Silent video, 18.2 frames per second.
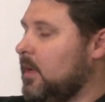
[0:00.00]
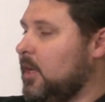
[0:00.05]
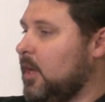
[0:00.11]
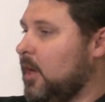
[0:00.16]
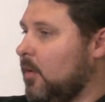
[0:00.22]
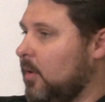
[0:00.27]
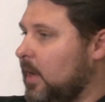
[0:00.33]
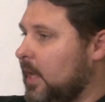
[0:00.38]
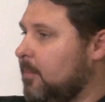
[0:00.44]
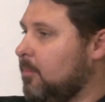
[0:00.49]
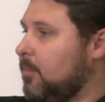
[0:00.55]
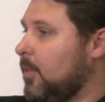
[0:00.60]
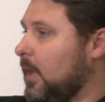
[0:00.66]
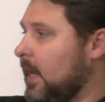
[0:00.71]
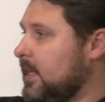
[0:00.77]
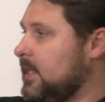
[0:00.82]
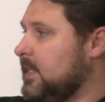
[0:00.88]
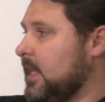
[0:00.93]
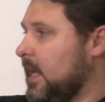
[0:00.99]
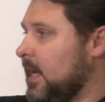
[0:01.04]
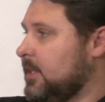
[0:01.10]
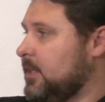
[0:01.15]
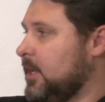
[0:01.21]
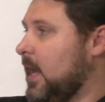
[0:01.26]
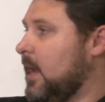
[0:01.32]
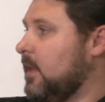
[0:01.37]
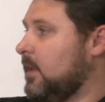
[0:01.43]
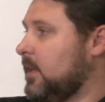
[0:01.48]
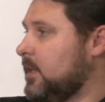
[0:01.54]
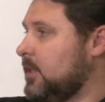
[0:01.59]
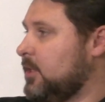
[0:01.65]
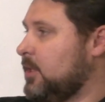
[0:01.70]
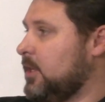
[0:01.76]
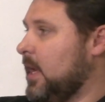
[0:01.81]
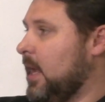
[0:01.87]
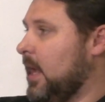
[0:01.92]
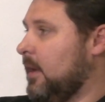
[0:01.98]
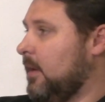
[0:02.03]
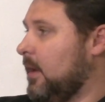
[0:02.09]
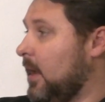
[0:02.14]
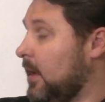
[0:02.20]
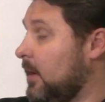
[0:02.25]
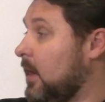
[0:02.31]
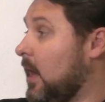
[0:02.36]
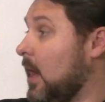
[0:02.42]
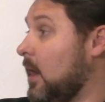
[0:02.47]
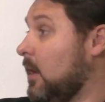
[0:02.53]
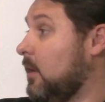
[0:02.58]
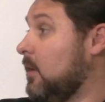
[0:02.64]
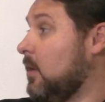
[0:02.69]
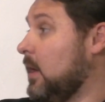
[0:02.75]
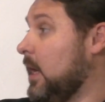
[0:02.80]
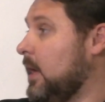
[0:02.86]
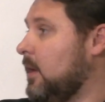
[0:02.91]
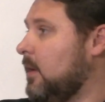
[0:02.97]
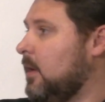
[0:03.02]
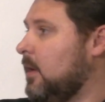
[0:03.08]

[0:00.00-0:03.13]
embrace that challenge and conquer it.